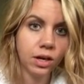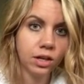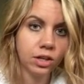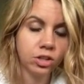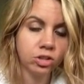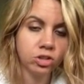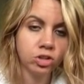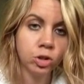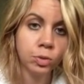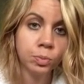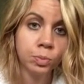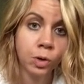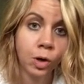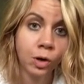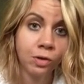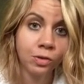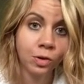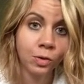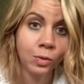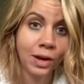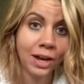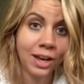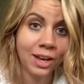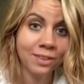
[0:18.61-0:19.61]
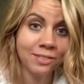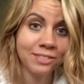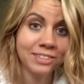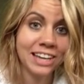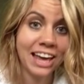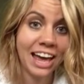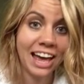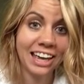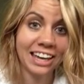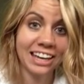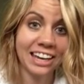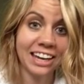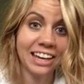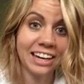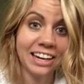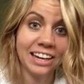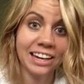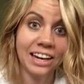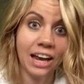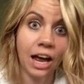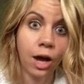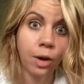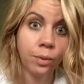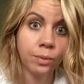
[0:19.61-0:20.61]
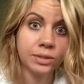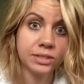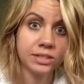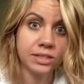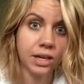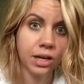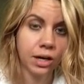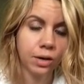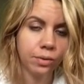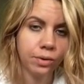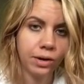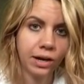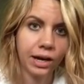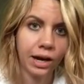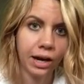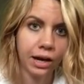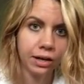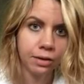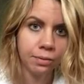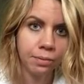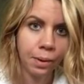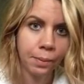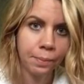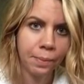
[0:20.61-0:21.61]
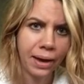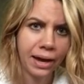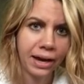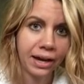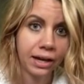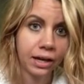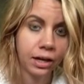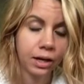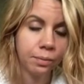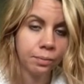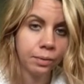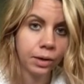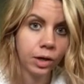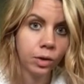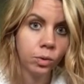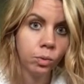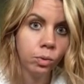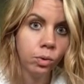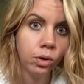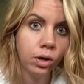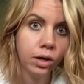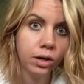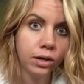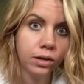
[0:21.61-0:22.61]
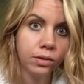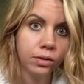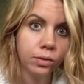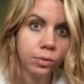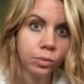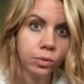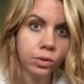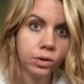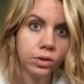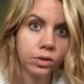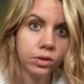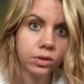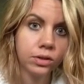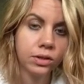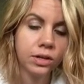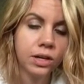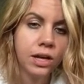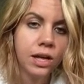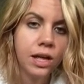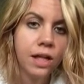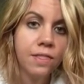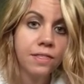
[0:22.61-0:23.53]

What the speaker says: You're super overwhelmed. I get it. I was there. When I got in my packet, I'm like, what in the world?